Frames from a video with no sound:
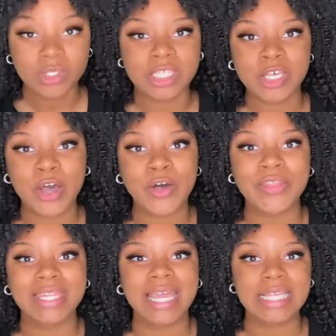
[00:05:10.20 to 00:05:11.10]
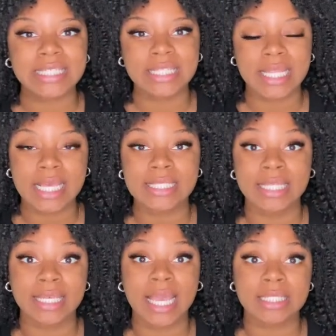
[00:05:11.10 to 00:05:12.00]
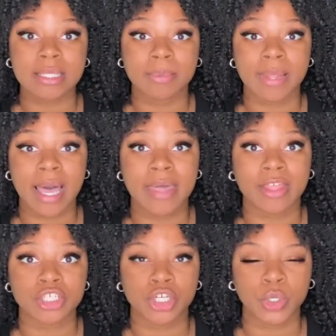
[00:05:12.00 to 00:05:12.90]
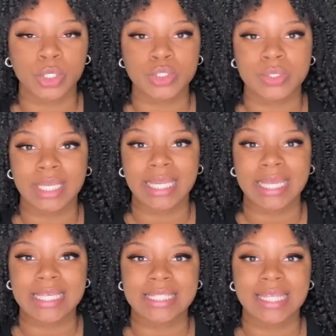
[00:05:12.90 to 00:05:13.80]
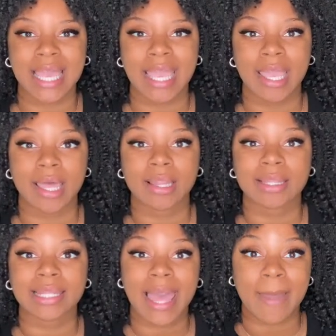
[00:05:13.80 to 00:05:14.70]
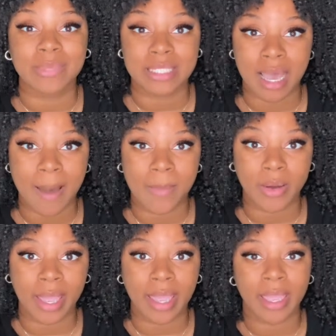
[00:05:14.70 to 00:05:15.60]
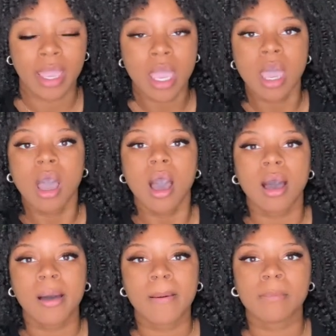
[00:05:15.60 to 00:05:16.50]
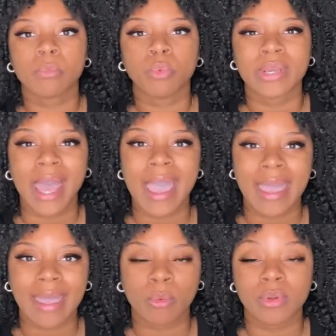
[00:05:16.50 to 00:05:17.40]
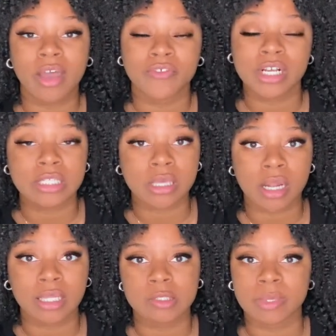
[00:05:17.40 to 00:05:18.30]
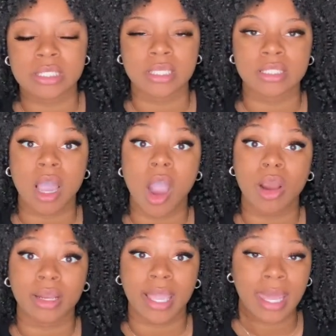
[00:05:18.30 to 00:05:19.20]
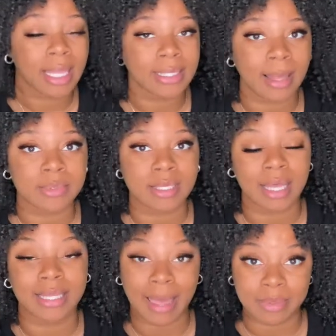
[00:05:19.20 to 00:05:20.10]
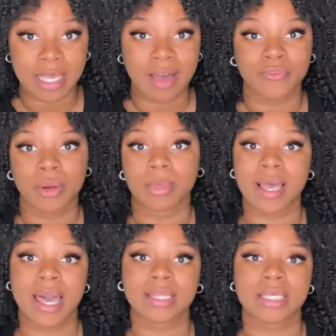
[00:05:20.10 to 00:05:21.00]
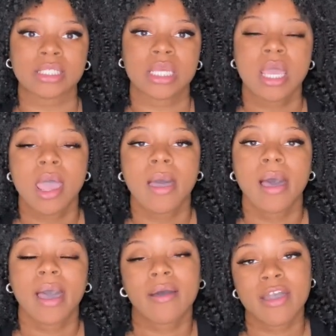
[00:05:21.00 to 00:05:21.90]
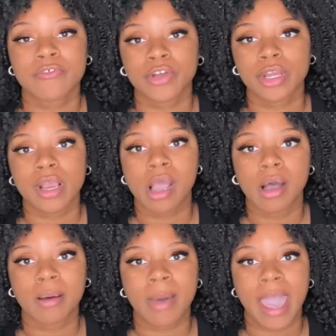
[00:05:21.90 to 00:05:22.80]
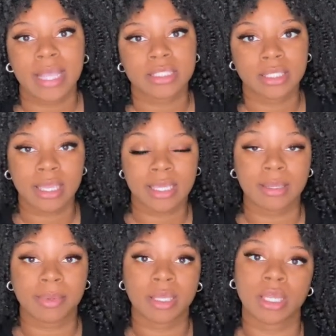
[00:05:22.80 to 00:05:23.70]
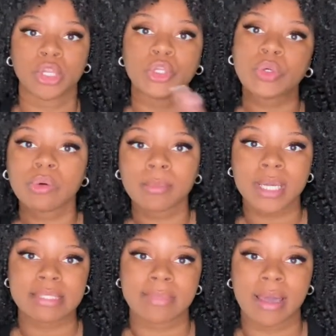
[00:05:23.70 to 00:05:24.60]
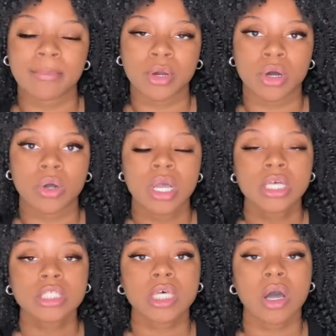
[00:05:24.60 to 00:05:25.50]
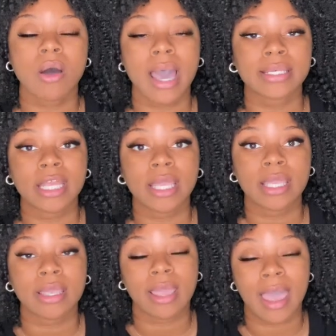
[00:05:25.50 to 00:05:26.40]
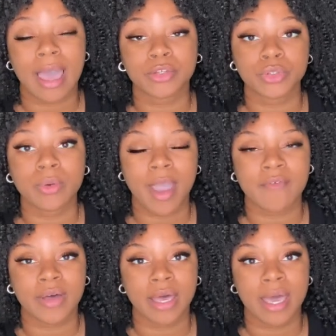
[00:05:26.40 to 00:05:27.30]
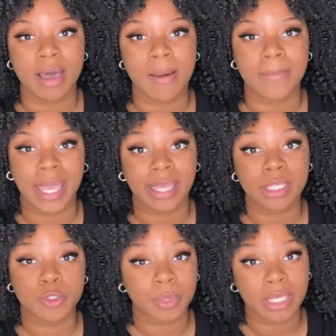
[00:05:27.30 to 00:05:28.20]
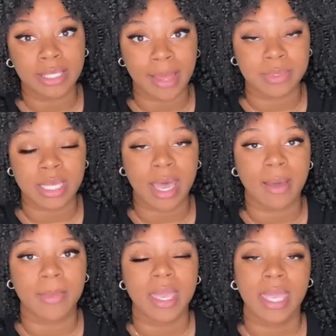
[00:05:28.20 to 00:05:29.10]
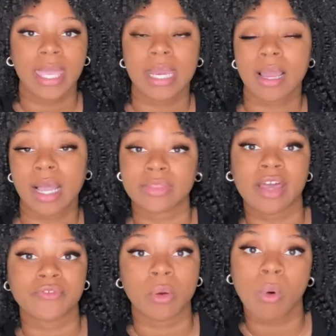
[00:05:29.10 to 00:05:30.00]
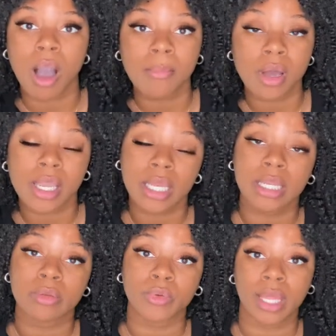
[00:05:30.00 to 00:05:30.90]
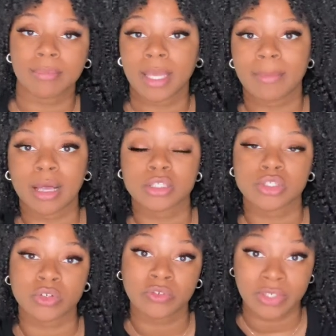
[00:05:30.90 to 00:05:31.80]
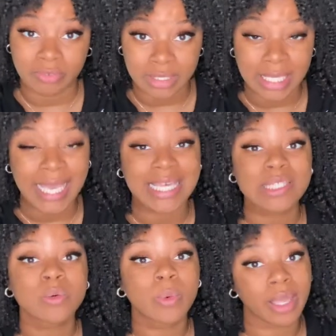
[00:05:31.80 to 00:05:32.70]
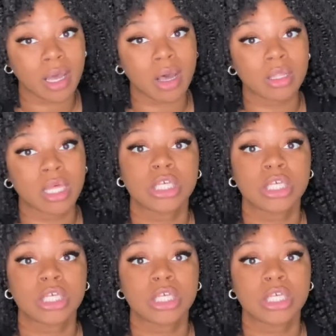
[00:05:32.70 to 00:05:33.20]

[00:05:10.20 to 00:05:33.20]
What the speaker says: So the next supply that you're going to need is a laptop. Okay. When I first started this business, I already had a laptop from college. However, I had to end up getting a new one because mine broke. So I do have a HP laptop, and I got that from Walmart, and it ran me about $250 as well.